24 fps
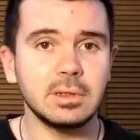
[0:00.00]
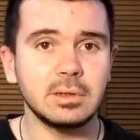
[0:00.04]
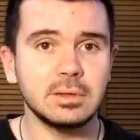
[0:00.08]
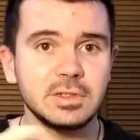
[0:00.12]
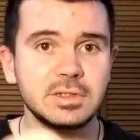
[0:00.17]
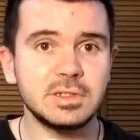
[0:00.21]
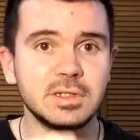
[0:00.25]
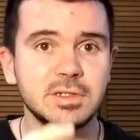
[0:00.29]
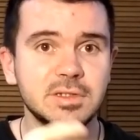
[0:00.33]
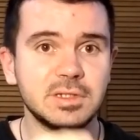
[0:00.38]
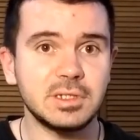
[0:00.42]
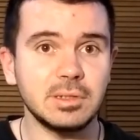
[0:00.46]

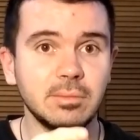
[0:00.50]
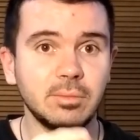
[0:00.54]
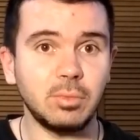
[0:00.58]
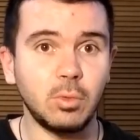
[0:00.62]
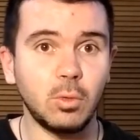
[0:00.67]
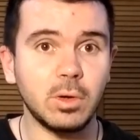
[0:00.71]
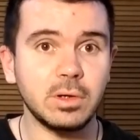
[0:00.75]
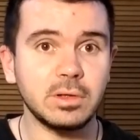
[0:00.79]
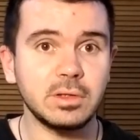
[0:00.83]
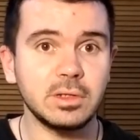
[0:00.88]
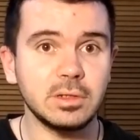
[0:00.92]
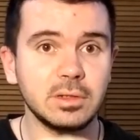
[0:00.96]
This is
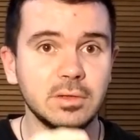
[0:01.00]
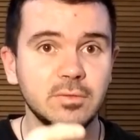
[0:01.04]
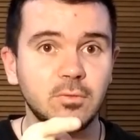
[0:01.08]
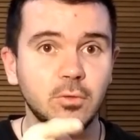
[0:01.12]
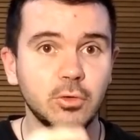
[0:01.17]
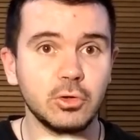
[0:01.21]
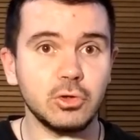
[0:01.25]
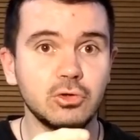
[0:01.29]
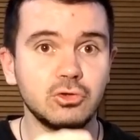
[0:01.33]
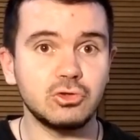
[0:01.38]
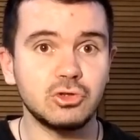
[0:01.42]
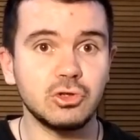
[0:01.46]
important
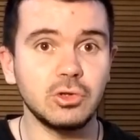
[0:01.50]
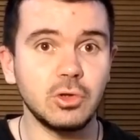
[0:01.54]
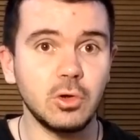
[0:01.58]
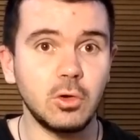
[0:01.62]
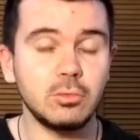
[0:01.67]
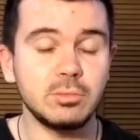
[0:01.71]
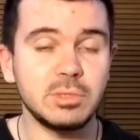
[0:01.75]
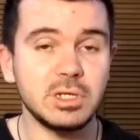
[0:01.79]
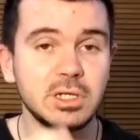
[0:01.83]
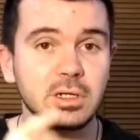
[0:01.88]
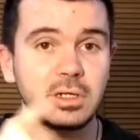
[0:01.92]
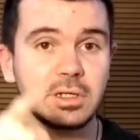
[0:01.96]
for you to
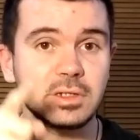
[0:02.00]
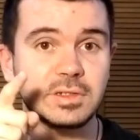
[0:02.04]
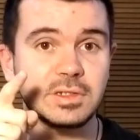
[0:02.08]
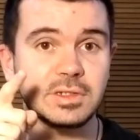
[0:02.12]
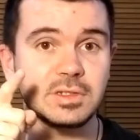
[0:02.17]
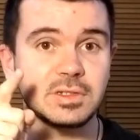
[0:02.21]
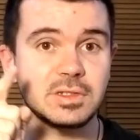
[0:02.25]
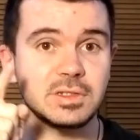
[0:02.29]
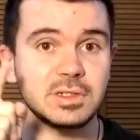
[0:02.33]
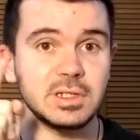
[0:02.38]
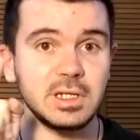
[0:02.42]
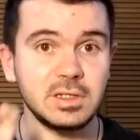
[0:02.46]
know because
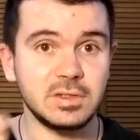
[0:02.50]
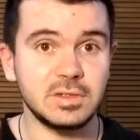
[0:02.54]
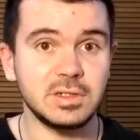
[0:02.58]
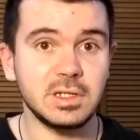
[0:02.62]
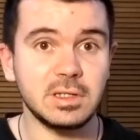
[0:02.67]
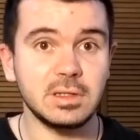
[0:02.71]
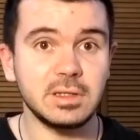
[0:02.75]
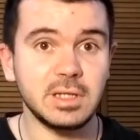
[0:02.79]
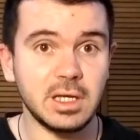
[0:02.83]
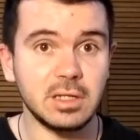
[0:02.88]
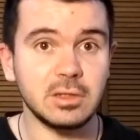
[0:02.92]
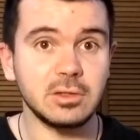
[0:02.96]
it's
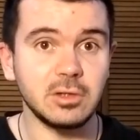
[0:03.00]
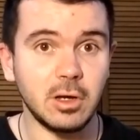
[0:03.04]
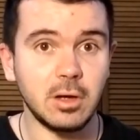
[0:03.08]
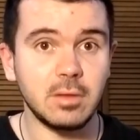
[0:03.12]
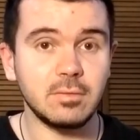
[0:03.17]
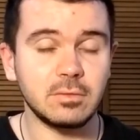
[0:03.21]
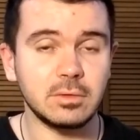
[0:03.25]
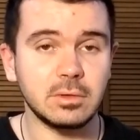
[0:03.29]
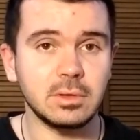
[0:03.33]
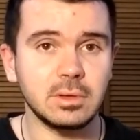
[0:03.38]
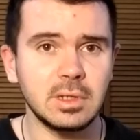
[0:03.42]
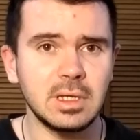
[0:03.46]
in that
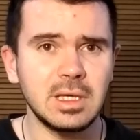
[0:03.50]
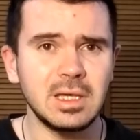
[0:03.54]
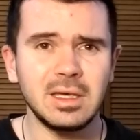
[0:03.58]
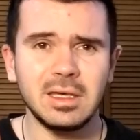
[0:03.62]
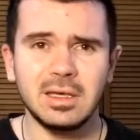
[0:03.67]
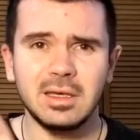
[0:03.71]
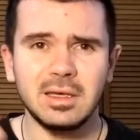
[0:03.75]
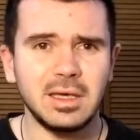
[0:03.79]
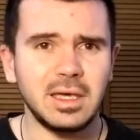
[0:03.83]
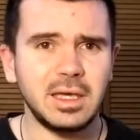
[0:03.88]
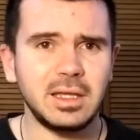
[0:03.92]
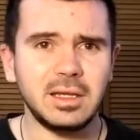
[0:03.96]
novel.
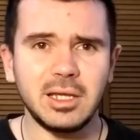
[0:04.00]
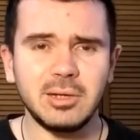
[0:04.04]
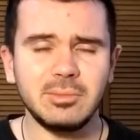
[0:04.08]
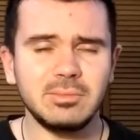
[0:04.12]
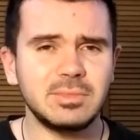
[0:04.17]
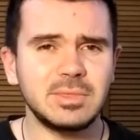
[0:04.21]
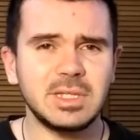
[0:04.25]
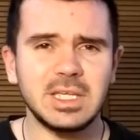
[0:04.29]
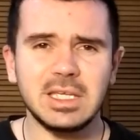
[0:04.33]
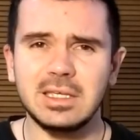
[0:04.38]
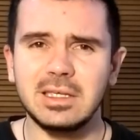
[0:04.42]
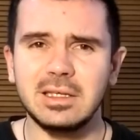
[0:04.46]
And
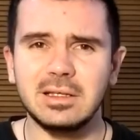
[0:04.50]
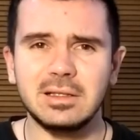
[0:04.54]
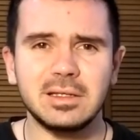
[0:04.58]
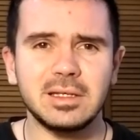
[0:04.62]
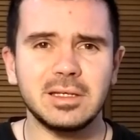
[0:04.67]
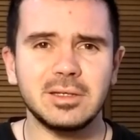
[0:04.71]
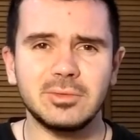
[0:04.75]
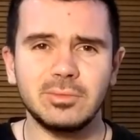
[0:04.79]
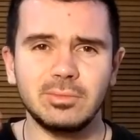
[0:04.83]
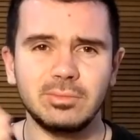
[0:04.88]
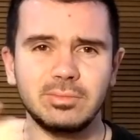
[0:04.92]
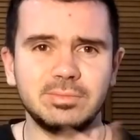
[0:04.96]
I'm thinking
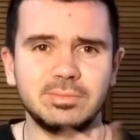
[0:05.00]
like,